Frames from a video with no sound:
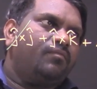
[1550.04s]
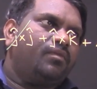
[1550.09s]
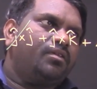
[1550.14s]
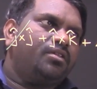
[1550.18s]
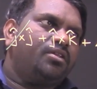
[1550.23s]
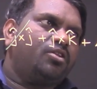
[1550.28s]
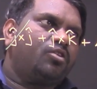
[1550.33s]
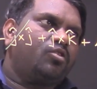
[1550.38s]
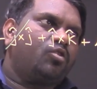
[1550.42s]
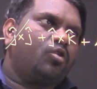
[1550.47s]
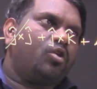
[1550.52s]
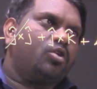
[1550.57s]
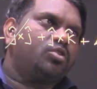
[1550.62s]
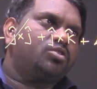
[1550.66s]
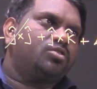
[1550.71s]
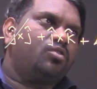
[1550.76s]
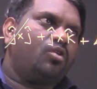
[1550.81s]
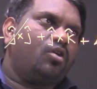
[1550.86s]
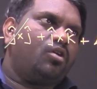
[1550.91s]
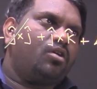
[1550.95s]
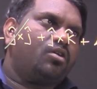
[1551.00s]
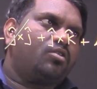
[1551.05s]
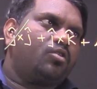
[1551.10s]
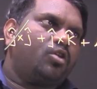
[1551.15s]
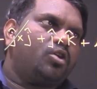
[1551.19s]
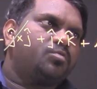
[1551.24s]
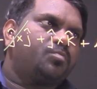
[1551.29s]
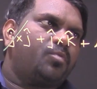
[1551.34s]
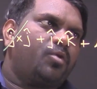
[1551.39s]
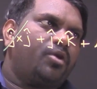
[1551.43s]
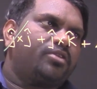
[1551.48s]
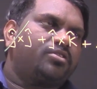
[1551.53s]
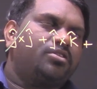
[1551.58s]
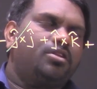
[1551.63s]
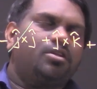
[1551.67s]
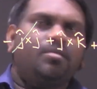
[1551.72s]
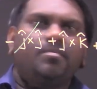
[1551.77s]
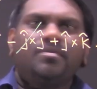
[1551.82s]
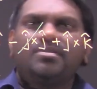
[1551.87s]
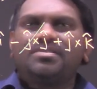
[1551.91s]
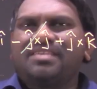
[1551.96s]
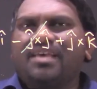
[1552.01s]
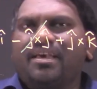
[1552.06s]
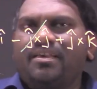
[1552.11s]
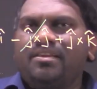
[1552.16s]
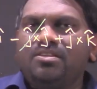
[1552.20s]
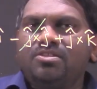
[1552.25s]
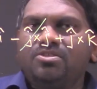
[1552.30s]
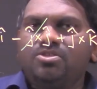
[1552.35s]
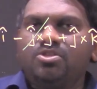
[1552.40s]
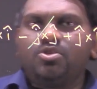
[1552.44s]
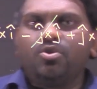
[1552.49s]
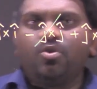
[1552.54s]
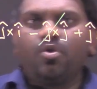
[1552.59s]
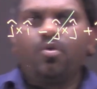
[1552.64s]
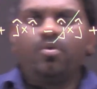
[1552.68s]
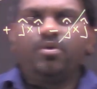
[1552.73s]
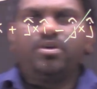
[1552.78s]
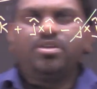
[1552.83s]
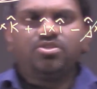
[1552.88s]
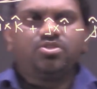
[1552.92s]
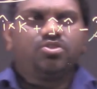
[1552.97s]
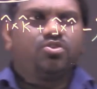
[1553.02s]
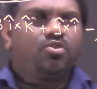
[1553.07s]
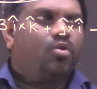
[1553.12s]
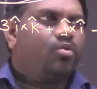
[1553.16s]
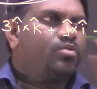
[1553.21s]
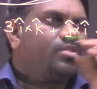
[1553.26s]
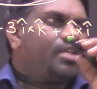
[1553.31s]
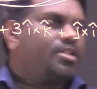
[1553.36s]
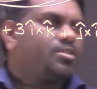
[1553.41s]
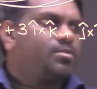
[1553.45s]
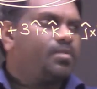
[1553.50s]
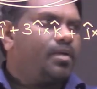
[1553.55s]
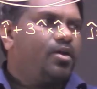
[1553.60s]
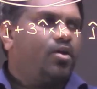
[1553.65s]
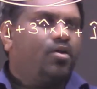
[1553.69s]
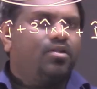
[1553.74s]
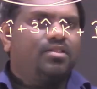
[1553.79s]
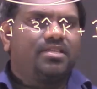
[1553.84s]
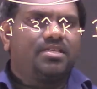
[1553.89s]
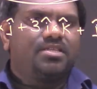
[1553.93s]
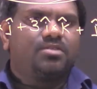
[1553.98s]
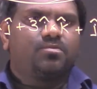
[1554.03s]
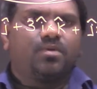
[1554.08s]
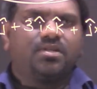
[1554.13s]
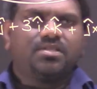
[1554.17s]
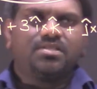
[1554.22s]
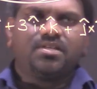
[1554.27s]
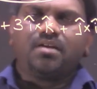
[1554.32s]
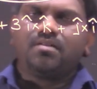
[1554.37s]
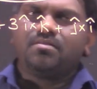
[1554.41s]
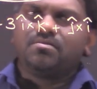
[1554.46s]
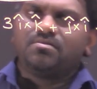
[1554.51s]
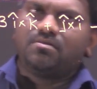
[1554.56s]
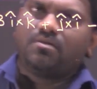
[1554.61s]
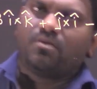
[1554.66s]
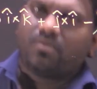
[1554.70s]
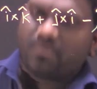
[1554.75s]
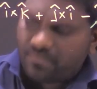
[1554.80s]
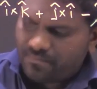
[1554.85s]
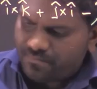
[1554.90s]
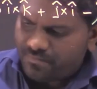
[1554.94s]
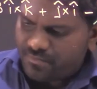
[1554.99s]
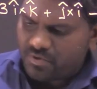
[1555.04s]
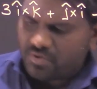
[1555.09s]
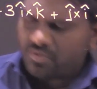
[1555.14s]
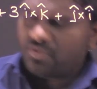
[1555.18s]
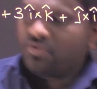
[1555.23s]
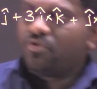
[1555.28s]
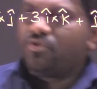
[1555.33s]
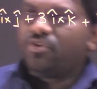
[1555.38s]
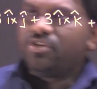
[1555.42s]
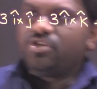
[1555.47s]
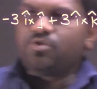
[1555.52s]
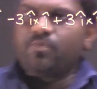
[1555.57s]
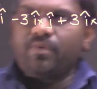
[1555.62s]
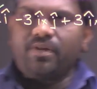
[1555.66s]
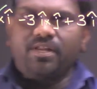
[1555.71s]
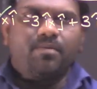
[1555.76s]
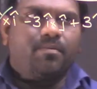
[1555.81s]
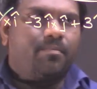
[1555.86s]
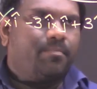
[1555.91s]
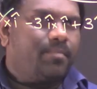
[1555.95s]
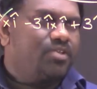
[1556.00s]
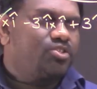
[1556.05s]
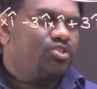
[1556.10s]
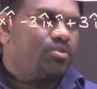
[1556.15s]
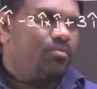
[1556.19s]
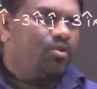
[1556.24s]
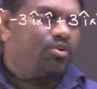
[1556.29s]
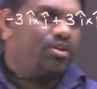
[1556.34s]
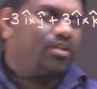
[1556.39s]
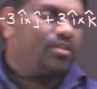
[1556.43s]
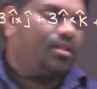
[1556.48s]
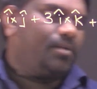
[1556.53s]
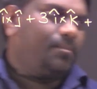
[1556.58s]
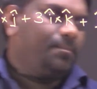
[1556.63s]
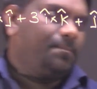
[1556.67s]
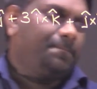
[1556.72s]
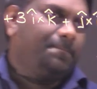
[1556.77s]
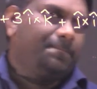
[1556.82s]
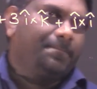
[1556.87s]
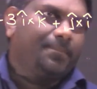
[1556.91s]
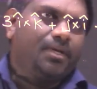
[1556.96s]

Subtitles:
vanittu cross product edukuma sign 0 is 0. That's why all these ones are 0. So you don't need to worry much about them.